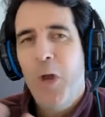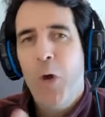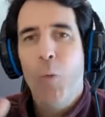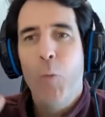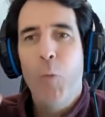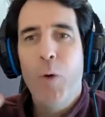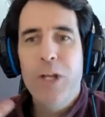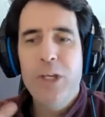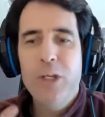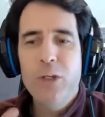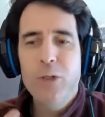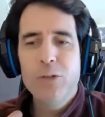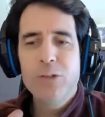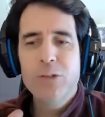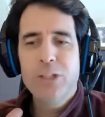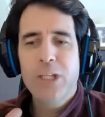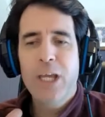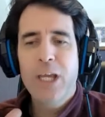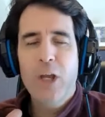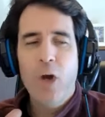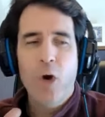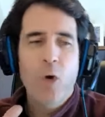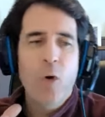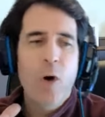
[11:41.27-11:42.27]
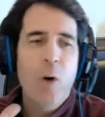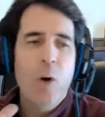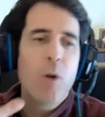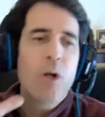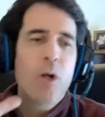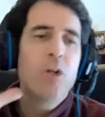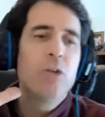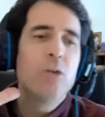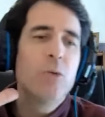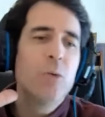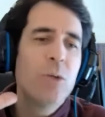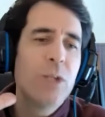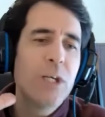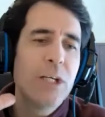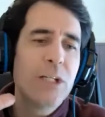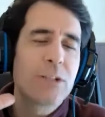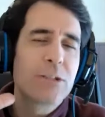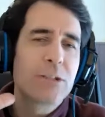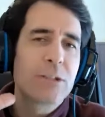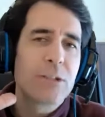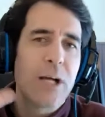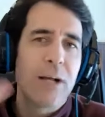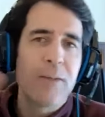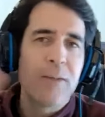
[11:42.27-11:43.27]
when you say, oh, I want to do
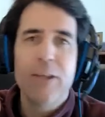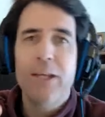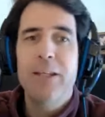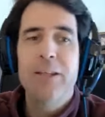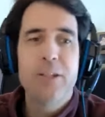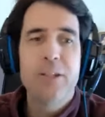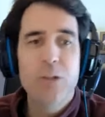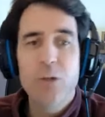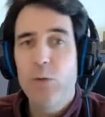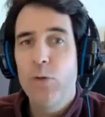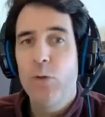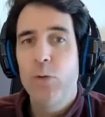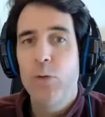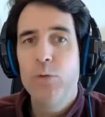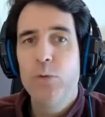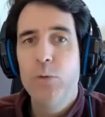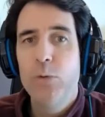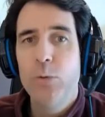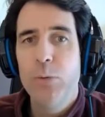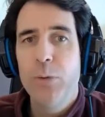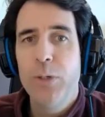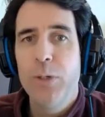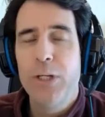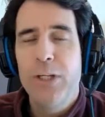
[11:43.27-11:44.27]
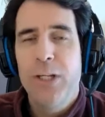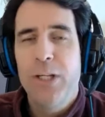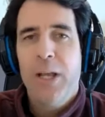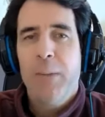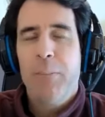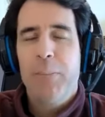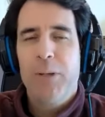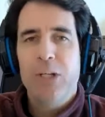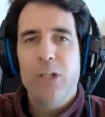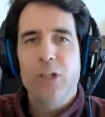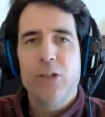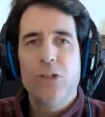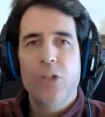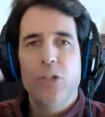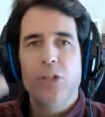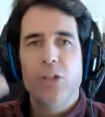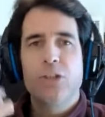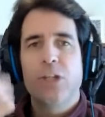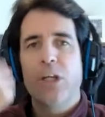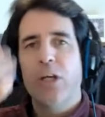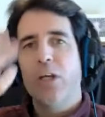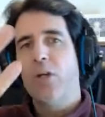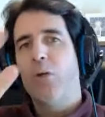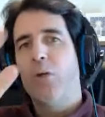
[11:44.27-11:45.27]
this, and then you don't do it because you're
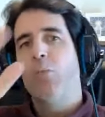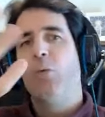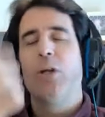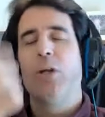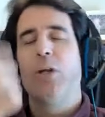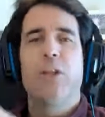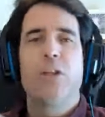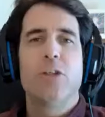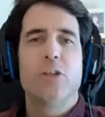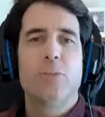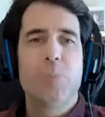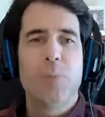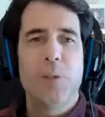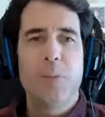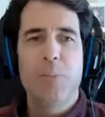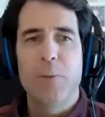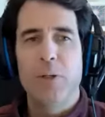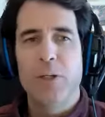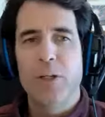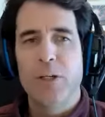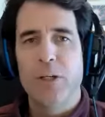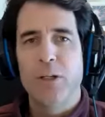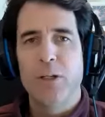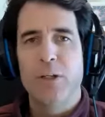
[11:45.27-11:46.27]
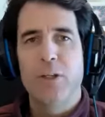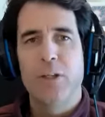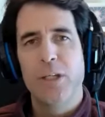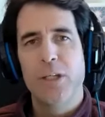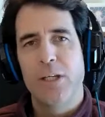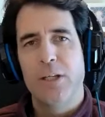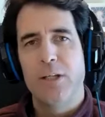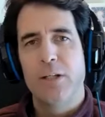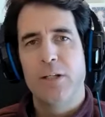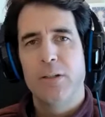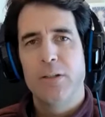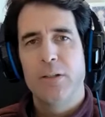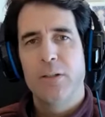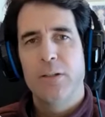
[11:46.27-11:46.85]
scared of what other people are going to think.